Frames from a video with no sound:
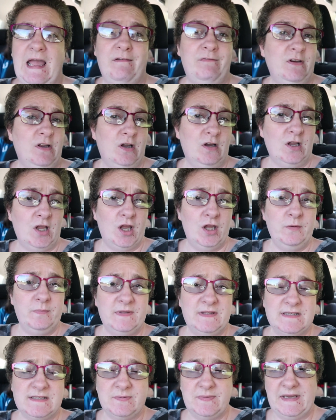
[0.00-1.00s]
haven't got
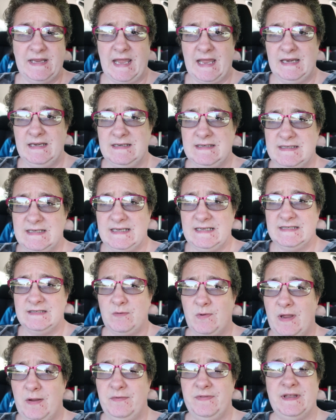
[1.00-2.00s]
Kobe this weekend. He's
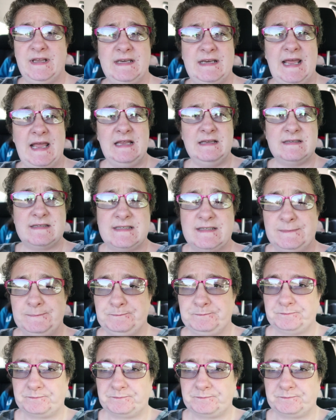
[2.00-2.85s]
away with the cadets